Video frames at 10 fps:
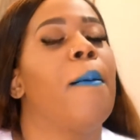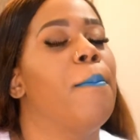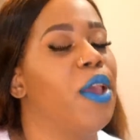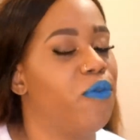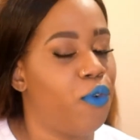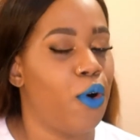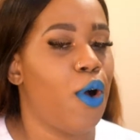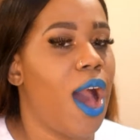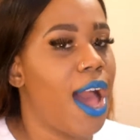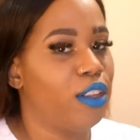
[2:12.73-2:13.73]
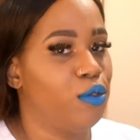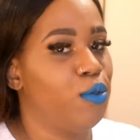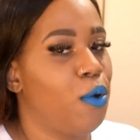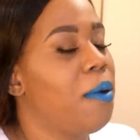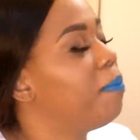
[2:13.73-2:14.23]
before I
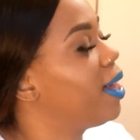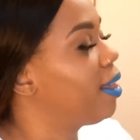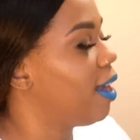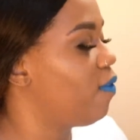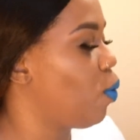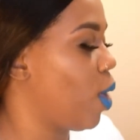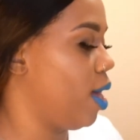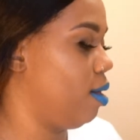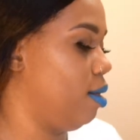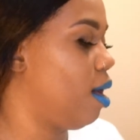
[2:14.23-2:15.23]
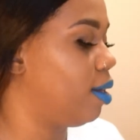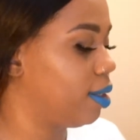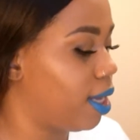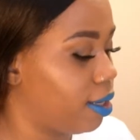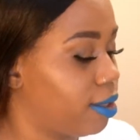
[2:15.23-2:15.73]
do my giveaway
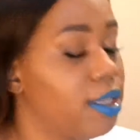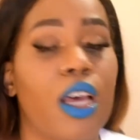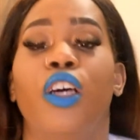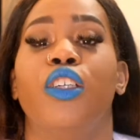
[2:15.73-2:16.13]
contest.